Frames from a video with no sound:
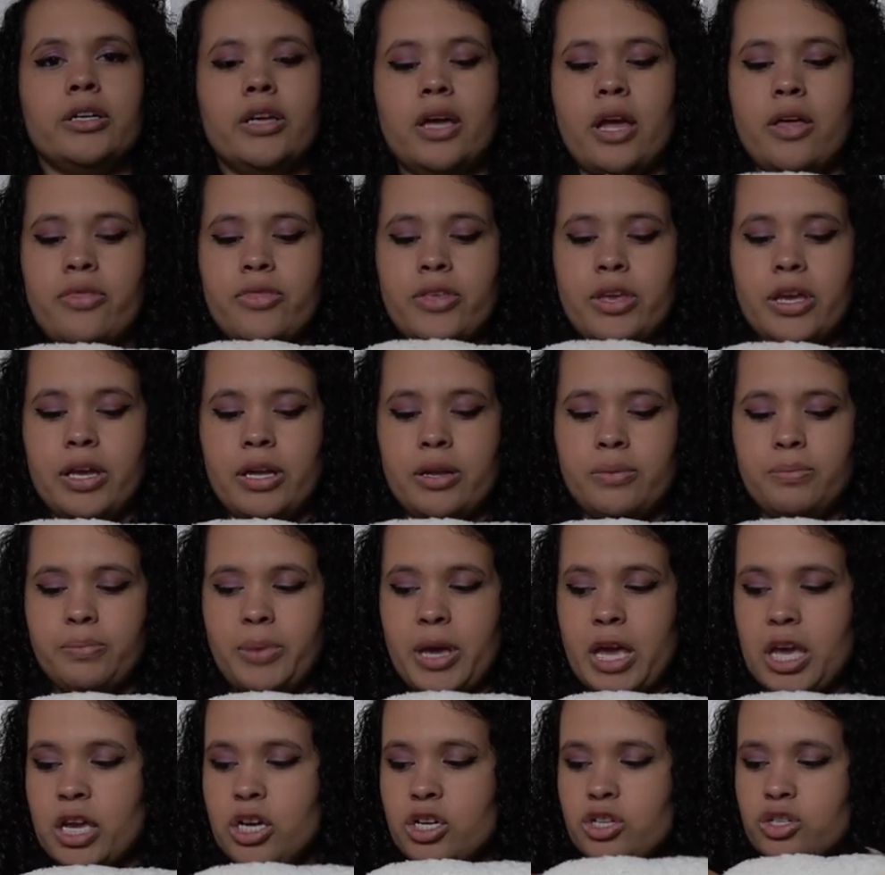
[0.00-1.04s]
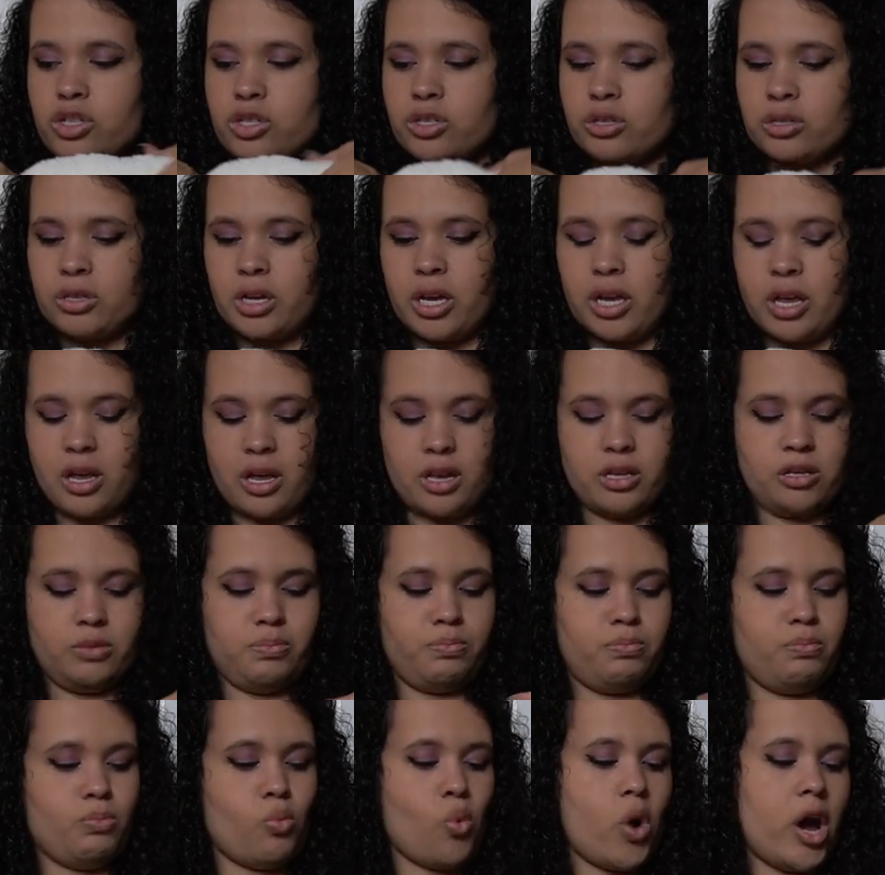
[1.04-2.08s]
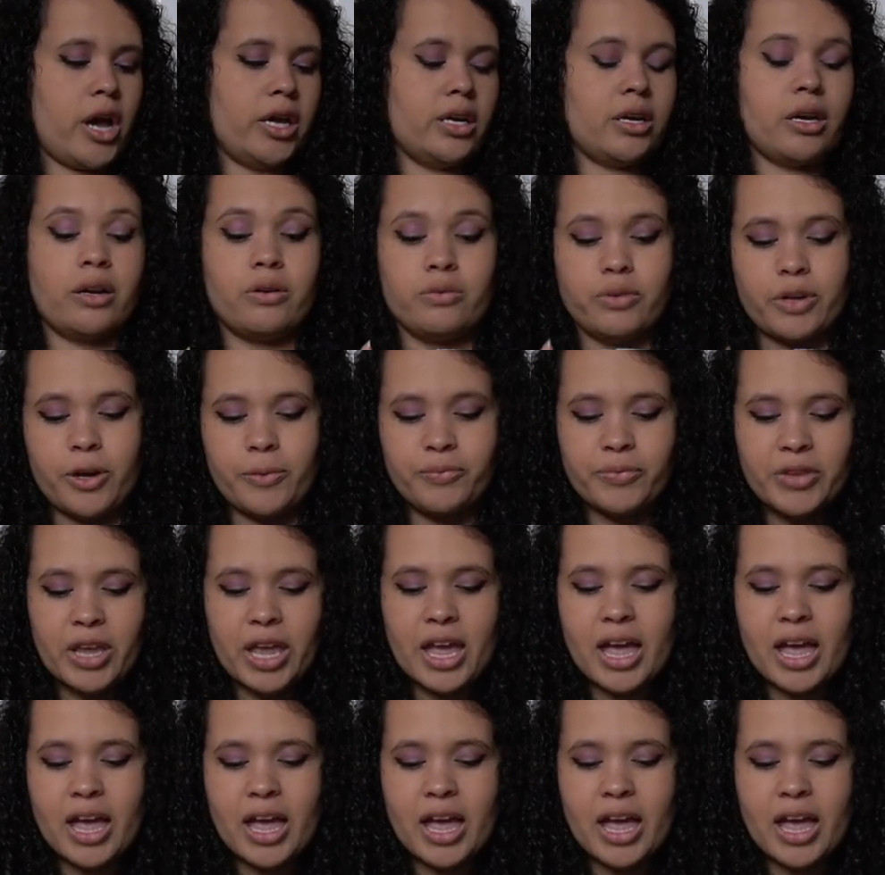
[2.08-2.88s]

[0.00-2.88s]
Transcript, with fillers: and then beige, I guess, white, I don't know.